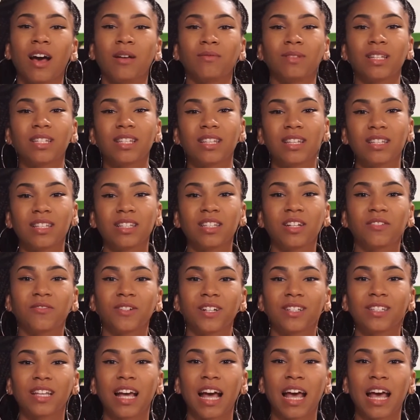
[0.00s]
This is a
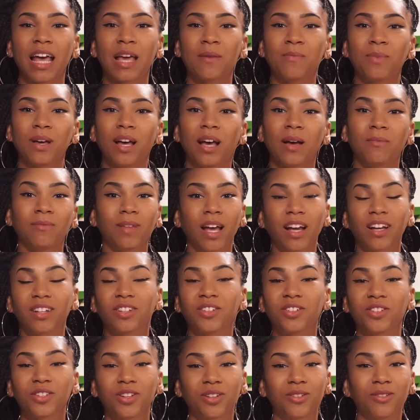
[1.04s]
different type. I'm not going
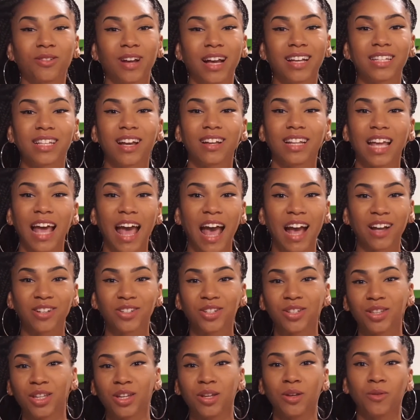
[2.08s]
to show you guys how to
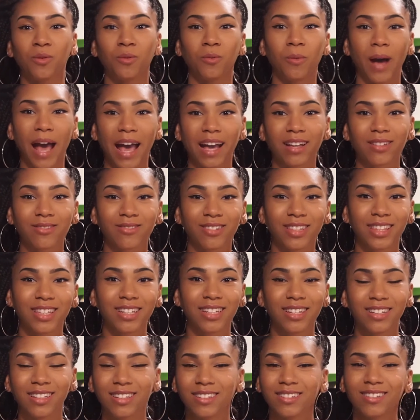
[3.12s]
actually wax with
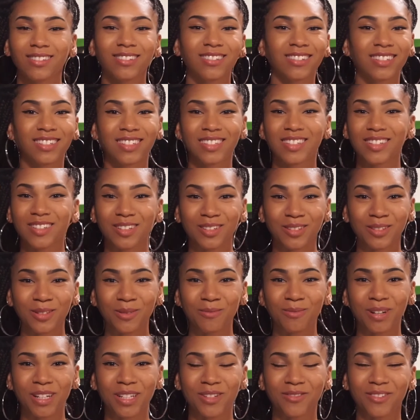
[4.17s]
it. It's a little too
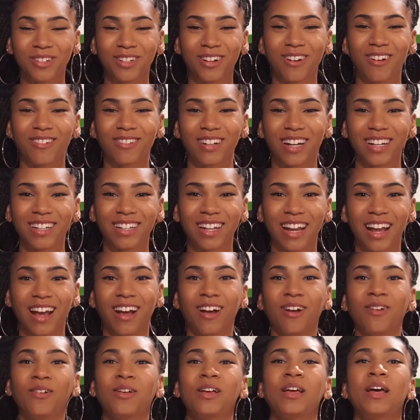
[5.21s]
much for y'all right
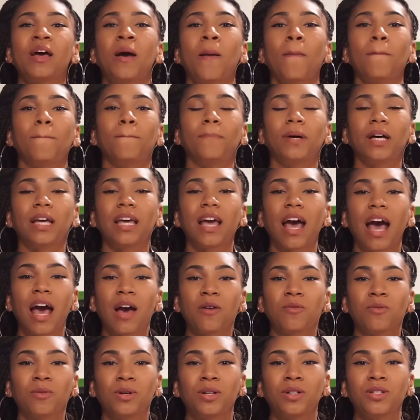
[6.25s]
now. But I
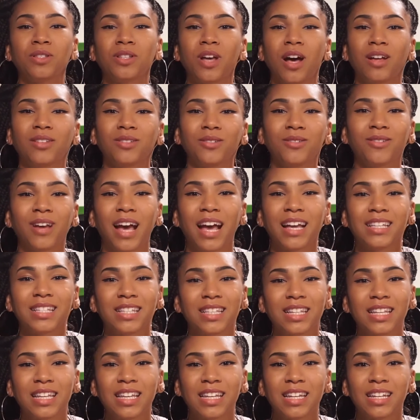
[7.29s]
will talk to you guys in
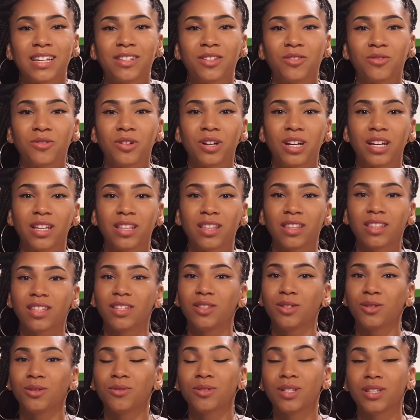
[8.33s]
the end on the
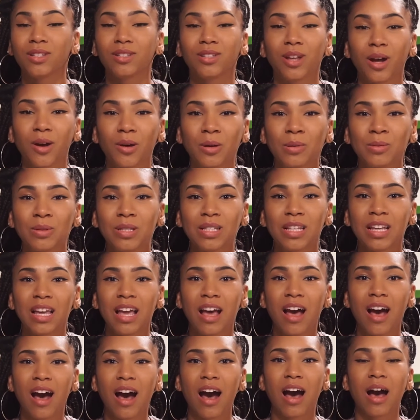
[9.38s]
do's and don'ts,
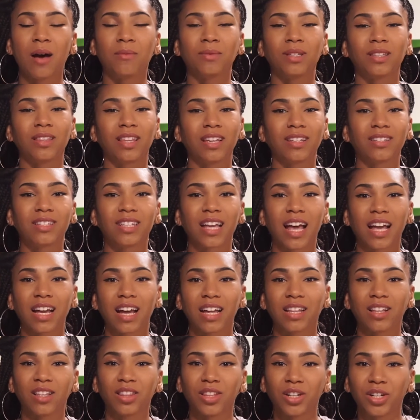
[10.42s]
the things that I
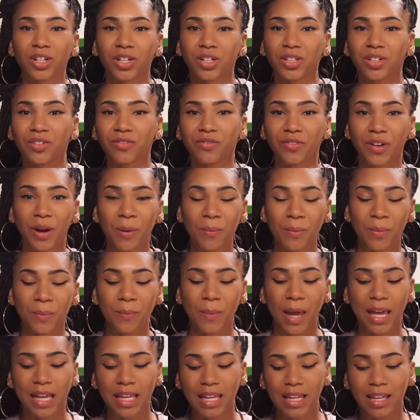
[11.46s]
kind of learned from
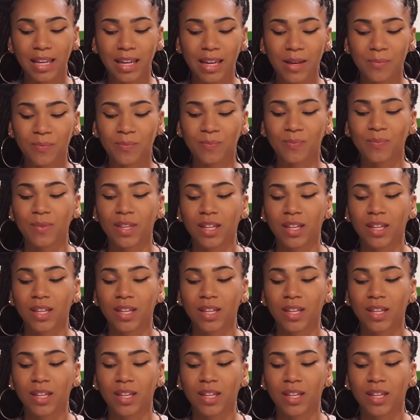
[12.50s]
making it.